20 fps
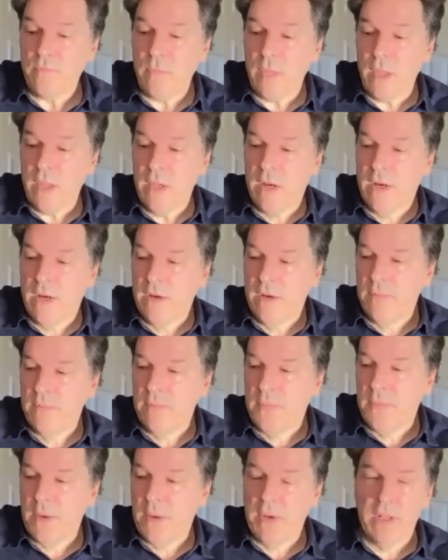
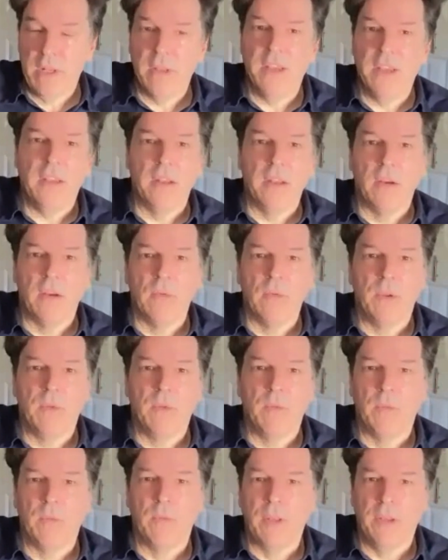they went, we
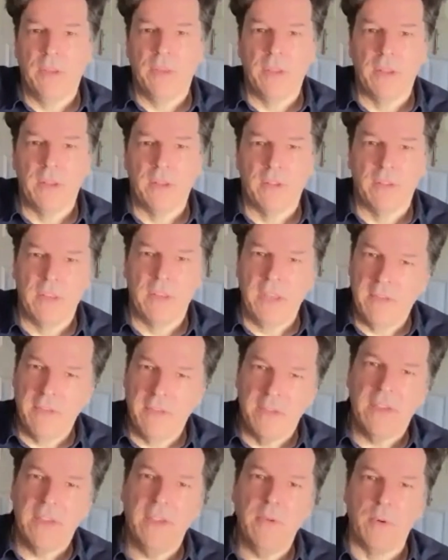really think this needs a
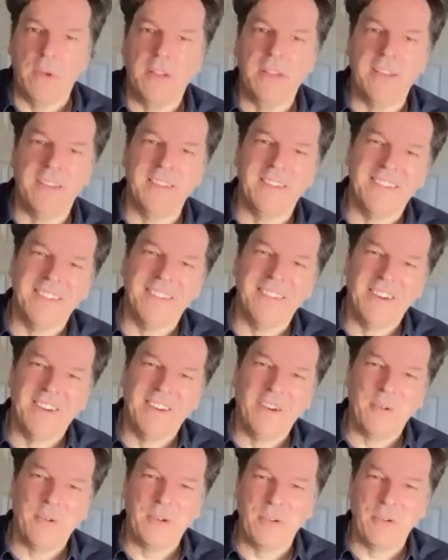sequel
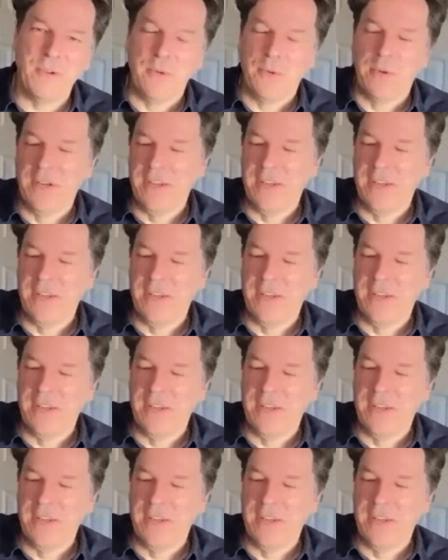or two.